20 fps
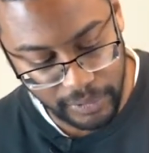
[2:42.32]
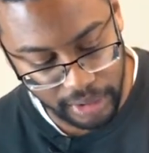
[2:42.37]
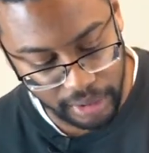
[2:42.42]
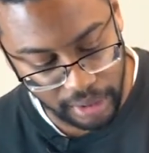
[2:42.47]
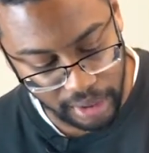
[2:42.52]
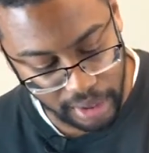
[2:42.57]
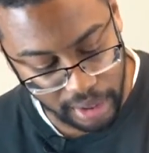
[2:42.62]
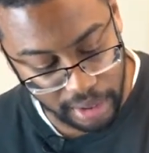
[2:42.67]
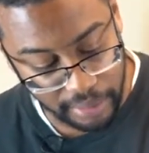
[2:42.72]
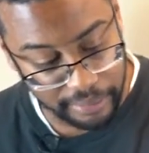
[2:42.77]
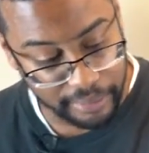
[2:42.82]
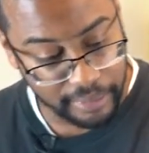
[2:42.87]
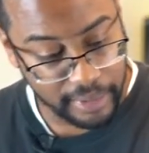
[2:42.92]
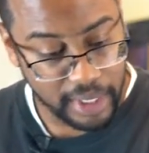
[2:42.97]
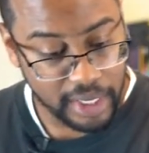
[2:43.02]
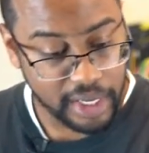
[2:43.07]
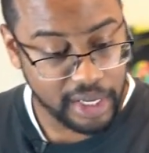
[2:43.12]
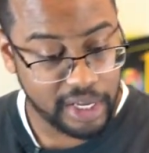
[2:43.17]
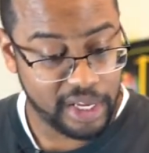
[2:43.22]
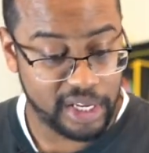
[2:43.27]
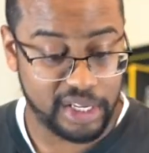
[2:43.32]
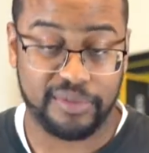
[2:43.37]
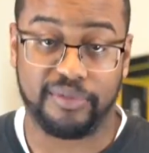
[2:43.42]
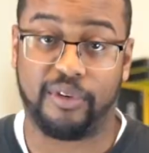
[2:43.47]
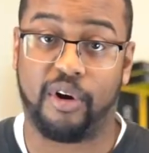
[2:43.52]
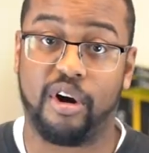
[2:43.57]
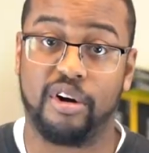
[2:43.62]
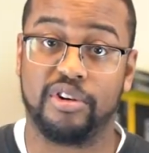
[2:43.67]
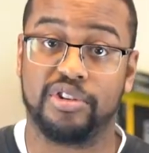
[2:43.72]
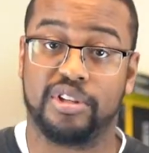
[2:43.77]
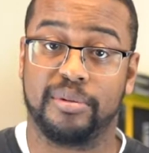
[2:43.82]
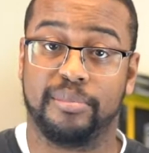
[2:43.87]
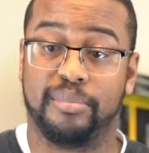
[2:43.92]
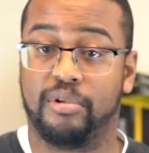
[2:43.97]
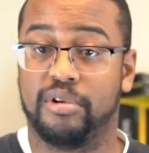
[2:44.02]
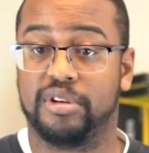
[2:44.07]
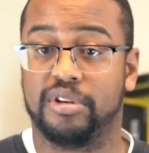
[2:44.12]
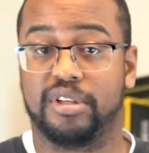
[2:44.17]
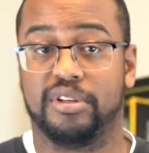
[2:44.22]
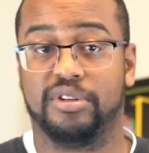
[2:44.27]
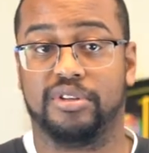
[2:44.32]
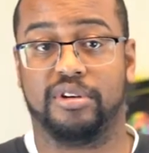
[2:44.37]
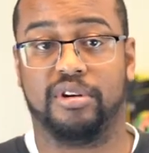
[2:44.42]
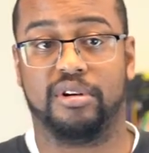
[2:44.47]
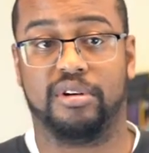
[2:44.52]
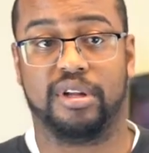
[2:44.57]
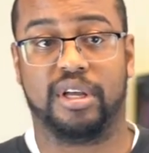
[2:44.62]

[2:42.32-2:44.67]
As far as the board is concerned,